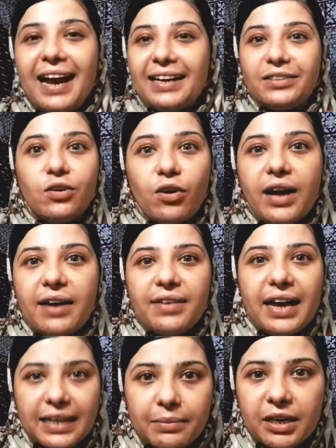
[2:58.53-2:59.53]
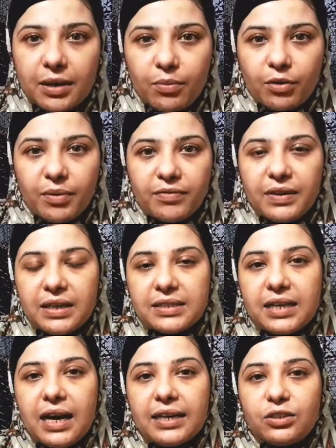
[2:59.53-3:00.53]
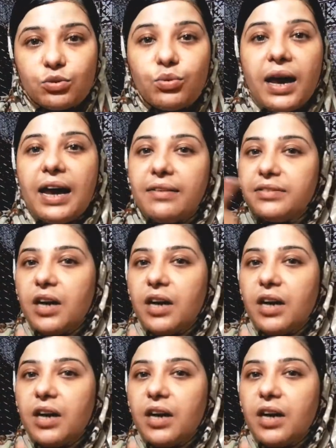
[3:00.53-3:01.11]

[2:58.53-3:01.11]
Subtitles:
I do not have any makeup on my face. I do have